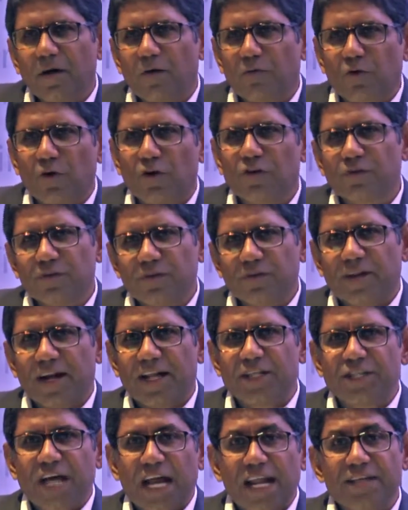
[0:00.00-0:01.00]
Of course, there
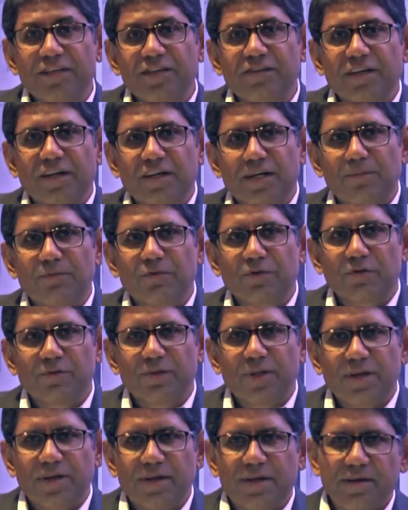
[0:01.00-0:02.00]
are challenges in terms
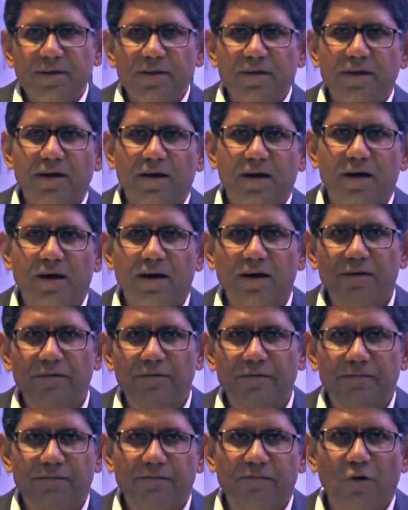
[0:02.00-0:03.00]
of the
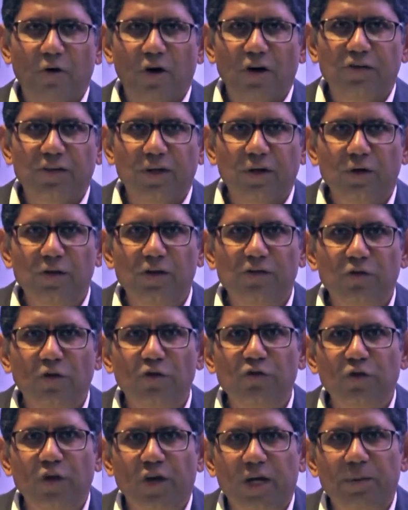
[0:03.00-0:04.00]
focusing on the
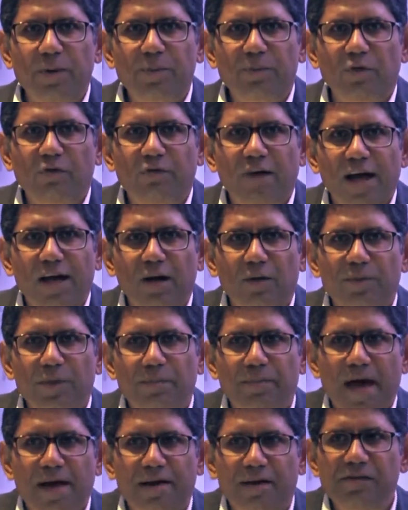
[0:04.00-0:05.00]
socioeconomic profile of the
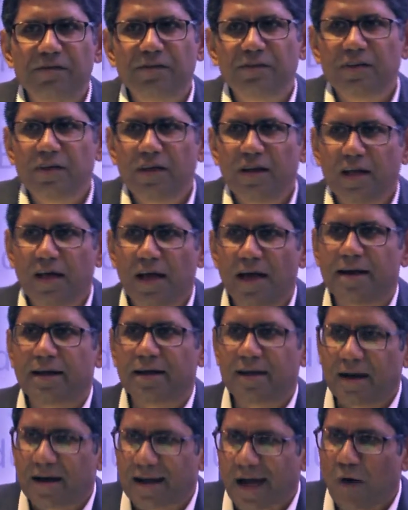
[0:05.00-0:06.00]
parents and
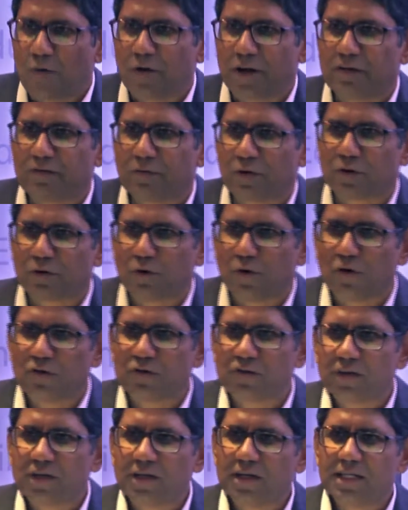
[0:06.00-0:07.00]
accounting for
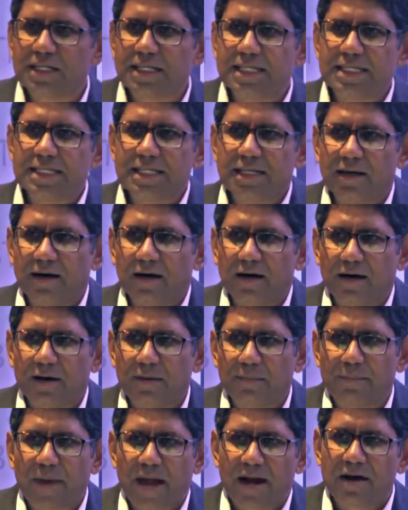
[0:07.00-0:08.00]
those
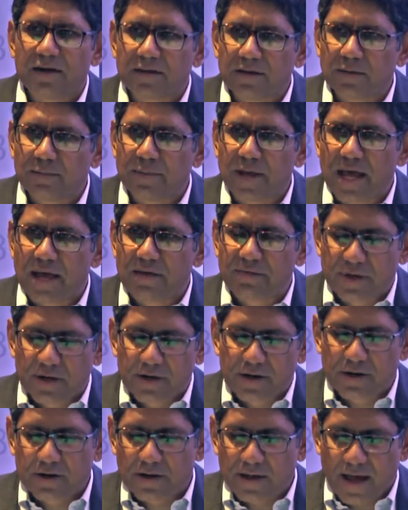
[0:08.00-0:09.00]
parental
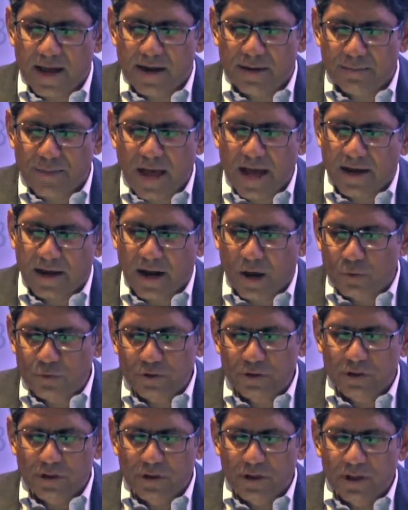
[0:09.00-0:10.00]
behavior and
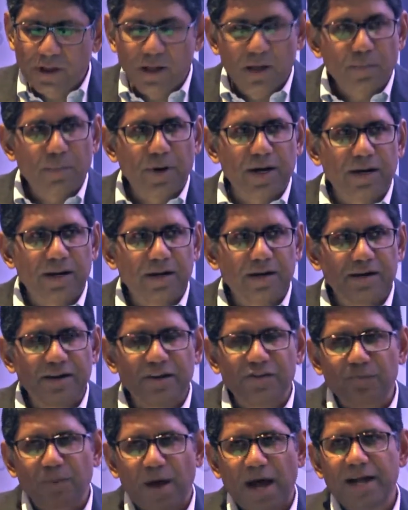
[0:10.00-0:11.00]
background. But
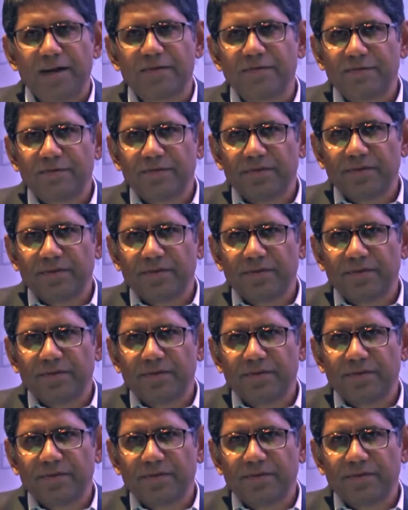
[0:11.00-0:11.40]
despite